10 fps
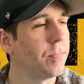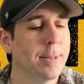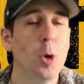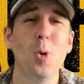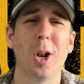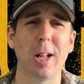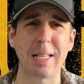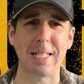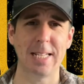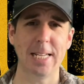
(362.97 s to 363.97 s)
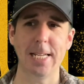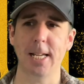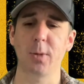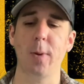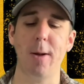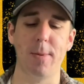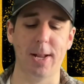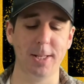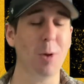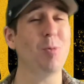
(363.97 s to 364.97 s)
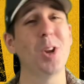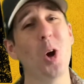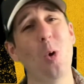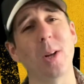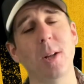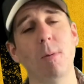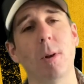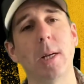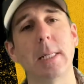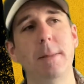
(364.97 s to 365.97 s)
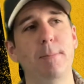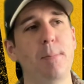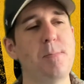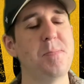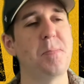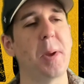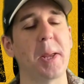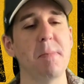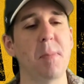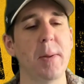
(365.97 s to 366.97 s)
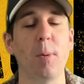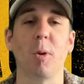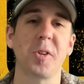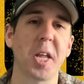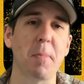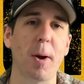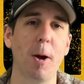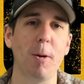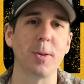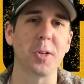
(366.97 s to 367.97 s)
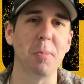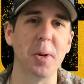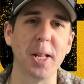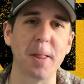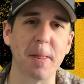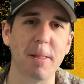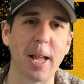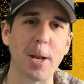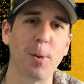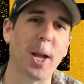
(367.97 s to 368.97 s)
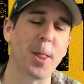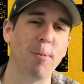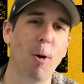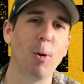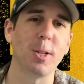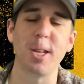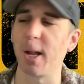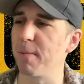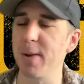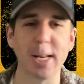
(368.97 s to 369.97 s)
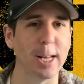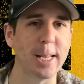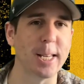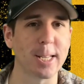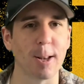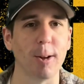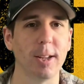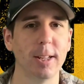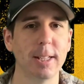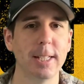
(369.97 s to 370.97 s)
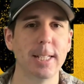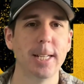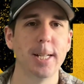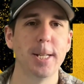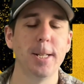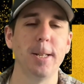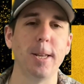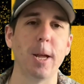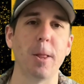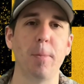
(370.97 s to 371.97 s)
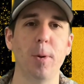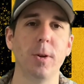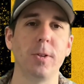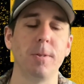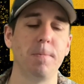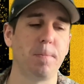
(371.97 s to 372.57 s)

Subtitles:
Who would I like to see as Batman? I don't know. I don't like picking people or setting my heart on somebody and they not get the role, because then I immediately dislike the other person.